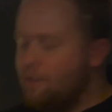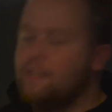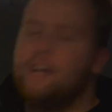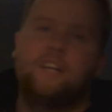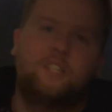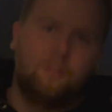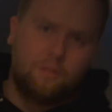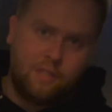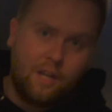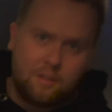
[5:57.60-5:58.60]
are the actual
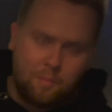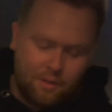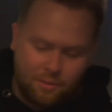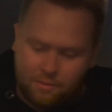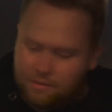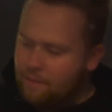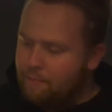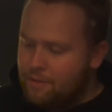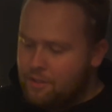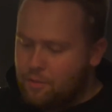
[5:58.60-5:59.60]
size balloons.
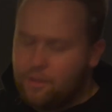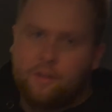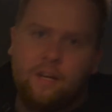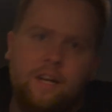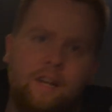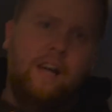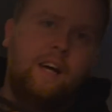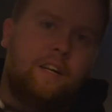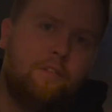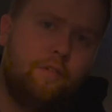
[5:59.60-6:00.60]
So we're gonna
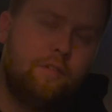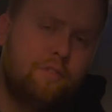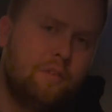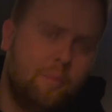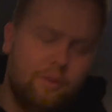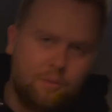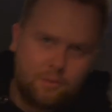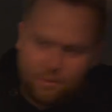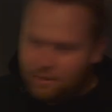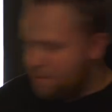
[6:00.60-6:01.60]
add 50
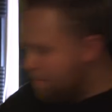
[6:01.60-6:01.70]
balloons to this